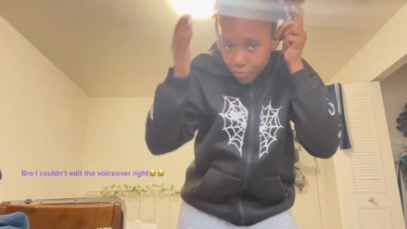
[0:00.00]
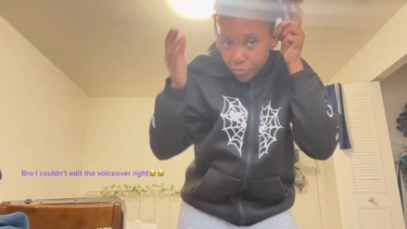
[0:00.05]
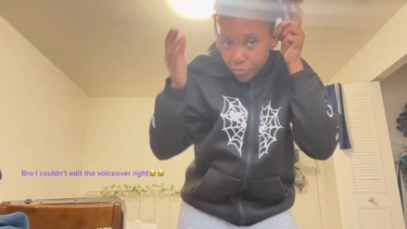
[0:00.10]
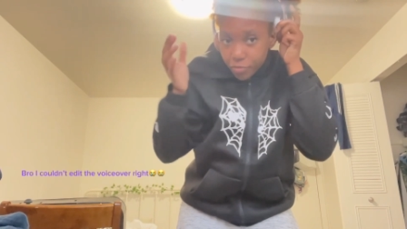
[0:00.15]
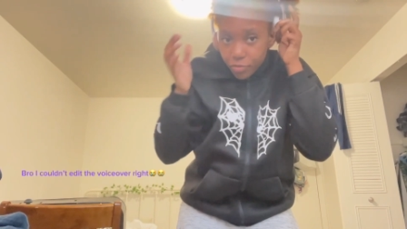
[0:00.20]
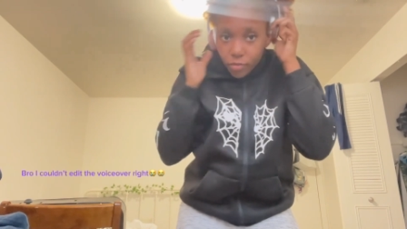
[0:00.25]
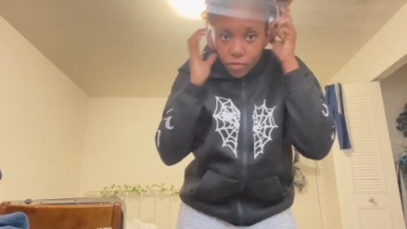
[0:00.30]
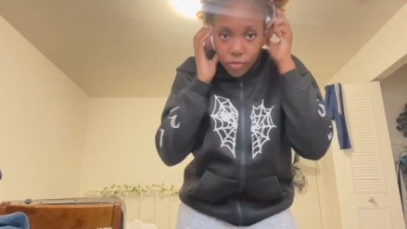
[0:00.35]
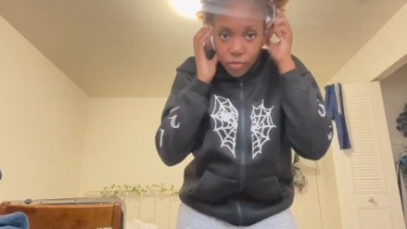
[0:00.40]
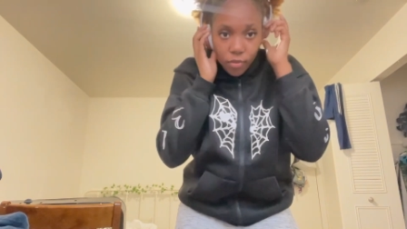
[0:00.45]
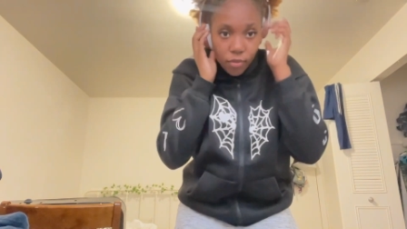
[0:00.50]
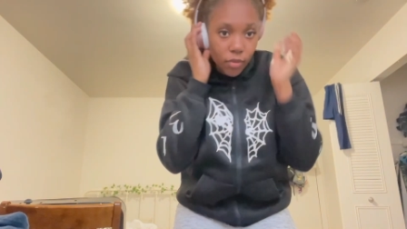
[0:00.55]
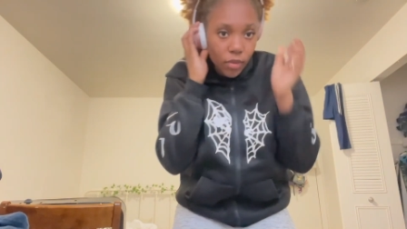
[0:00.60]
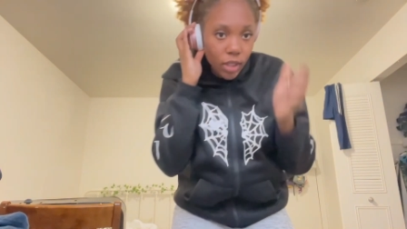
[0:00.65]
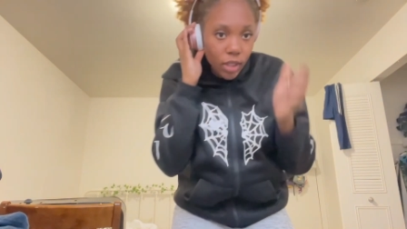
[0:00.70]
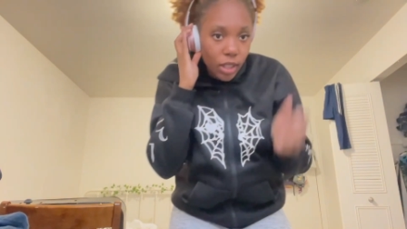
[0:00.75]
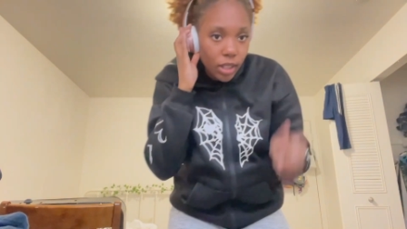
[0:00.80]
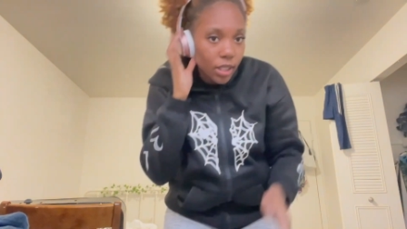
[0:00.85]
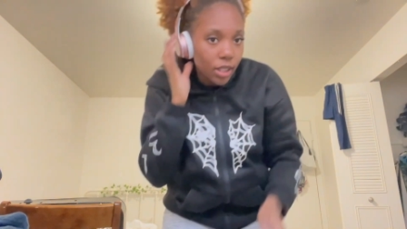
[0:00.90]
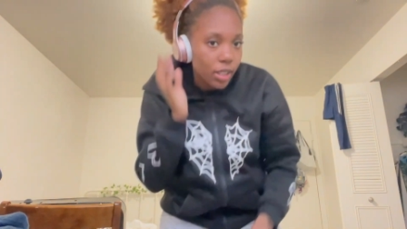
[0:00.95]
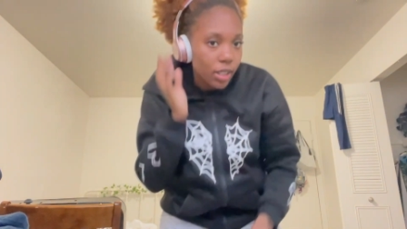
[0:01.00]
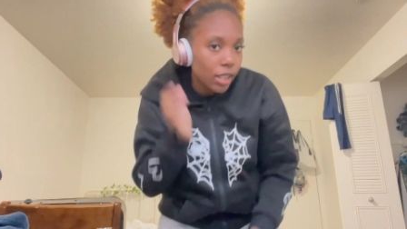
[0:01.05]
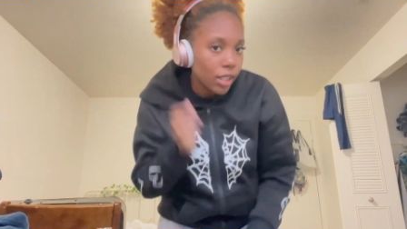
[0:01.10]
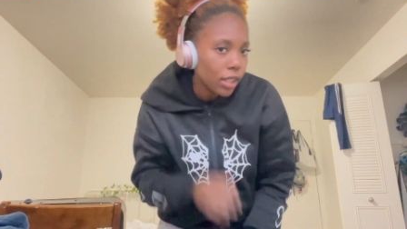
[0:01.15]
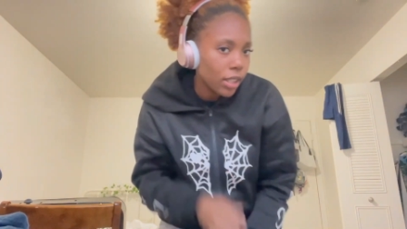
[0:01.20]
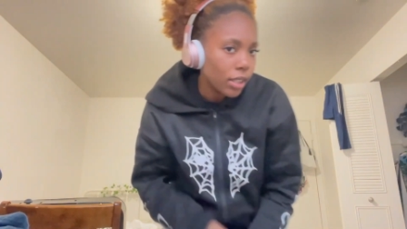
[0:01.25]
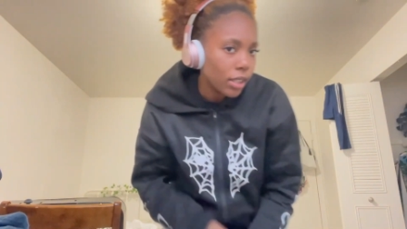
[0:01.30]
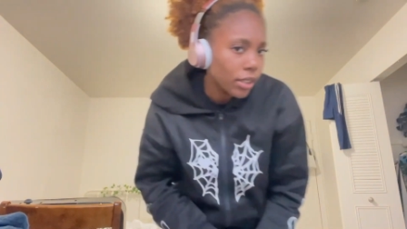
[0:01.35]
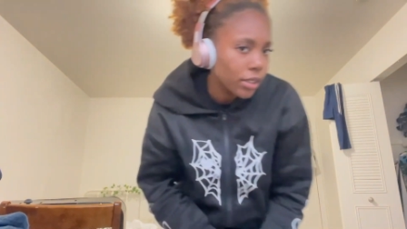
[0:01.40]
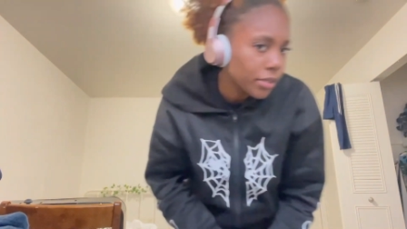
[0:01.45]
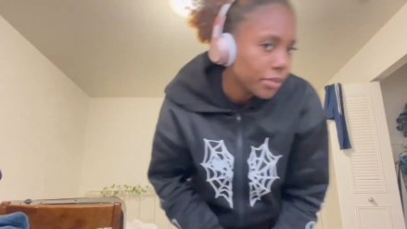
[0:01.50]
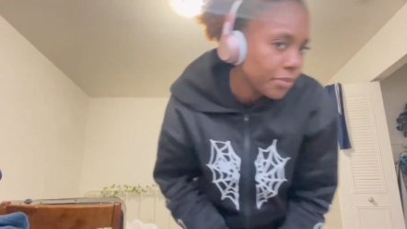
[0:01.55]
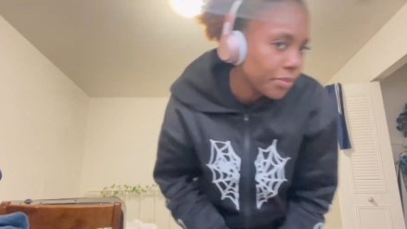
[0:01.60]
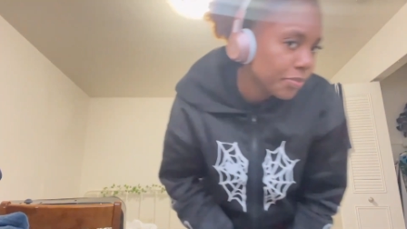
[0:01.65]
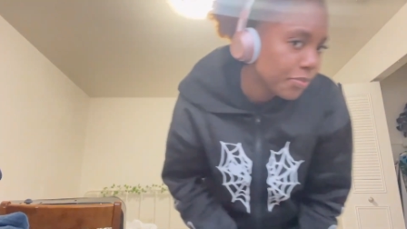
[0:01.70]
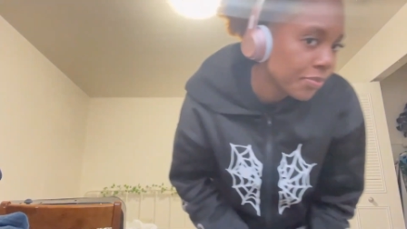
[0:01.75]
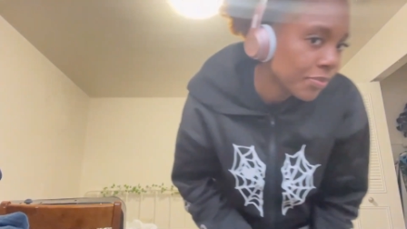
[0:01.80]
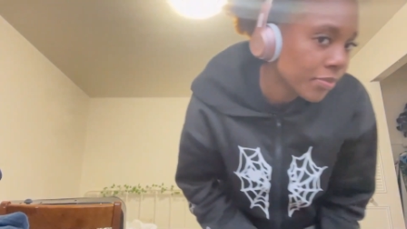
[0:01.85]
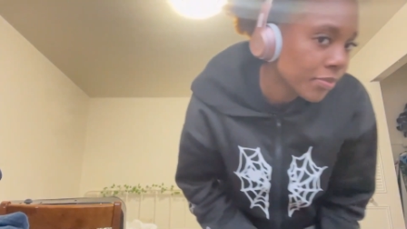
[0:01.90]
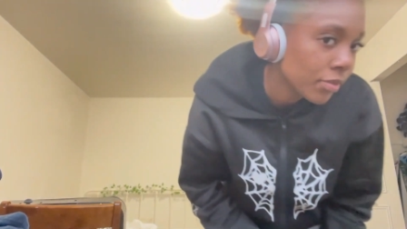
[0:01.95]
Shoot! Yeah.
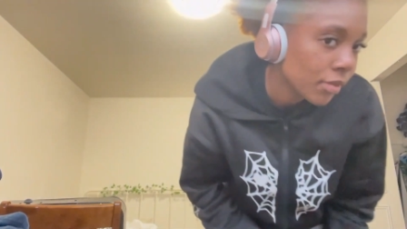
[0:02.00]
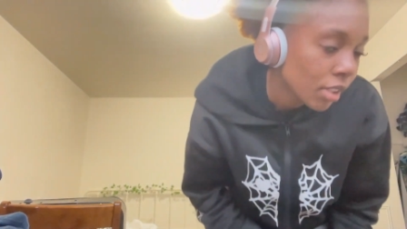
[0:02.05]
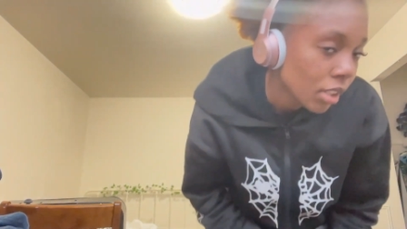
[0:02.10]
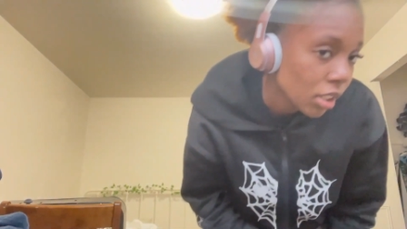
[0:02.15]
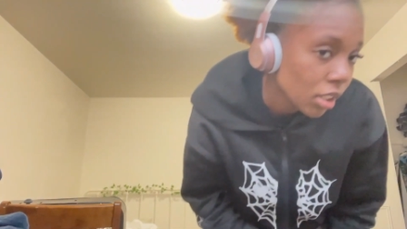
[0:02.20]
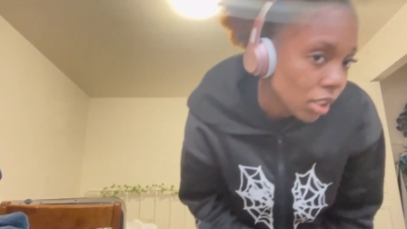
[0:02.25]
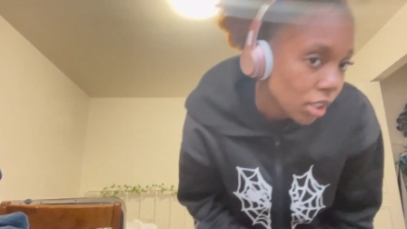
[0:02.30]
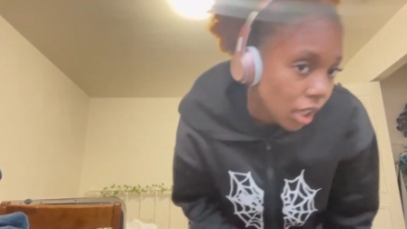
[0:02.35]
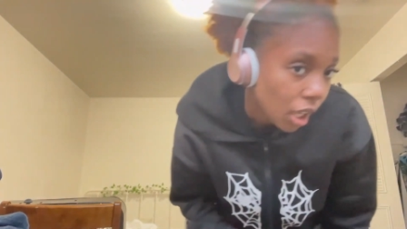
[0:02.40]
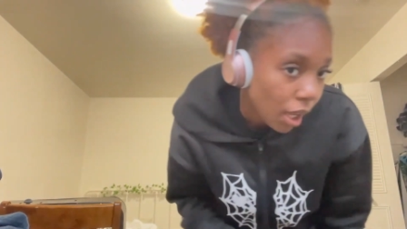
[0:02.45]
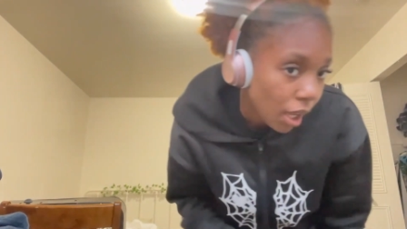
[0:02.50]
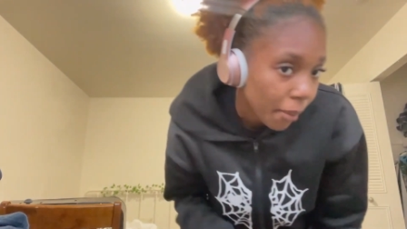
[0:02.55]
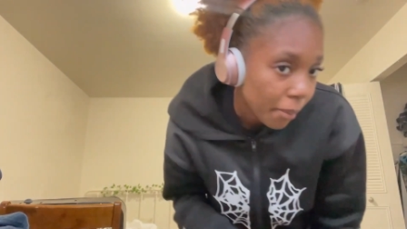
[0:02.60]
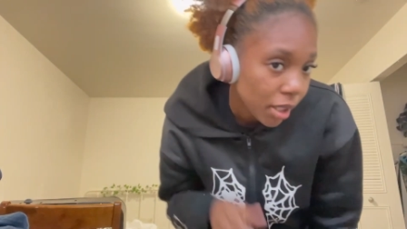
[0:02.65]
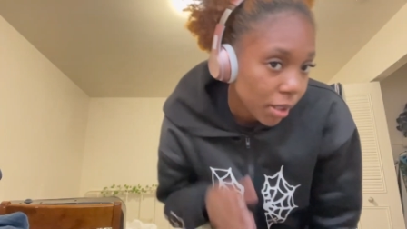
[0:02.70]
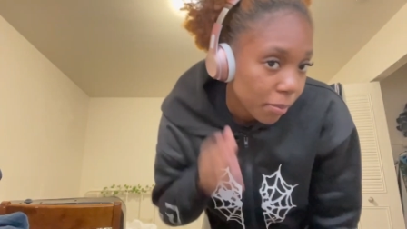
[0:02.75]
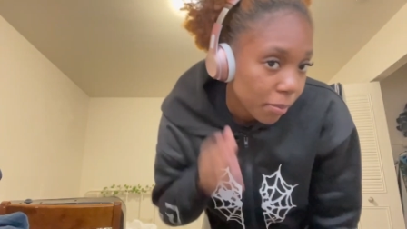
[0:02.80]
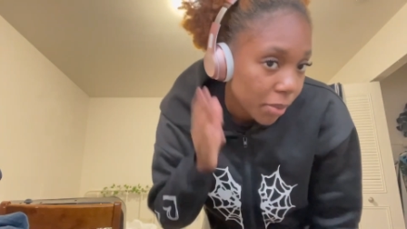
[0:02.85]
I mean,